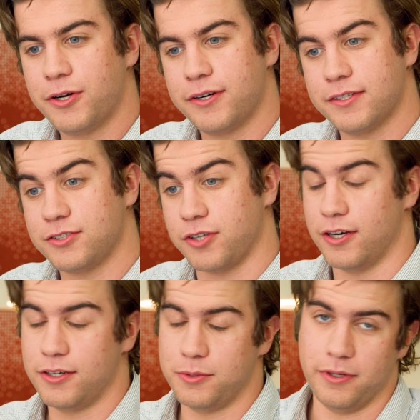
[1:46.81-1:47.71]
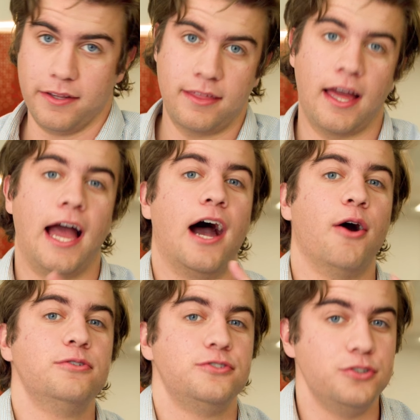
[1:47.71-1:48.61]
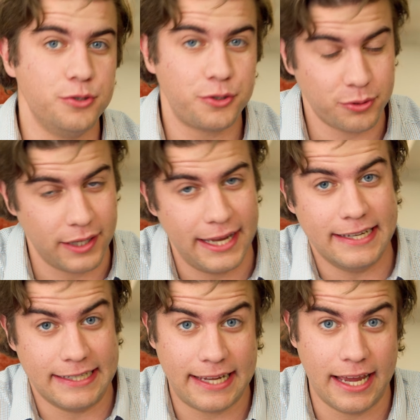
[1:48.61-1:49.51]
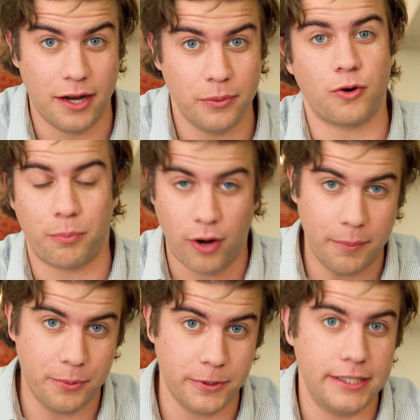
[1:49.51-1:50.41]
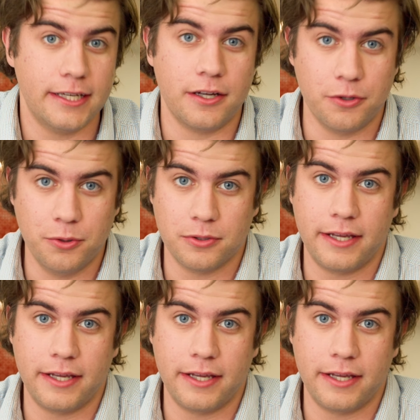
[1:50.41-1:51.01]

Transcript: are going to start with how to create an account or property in Google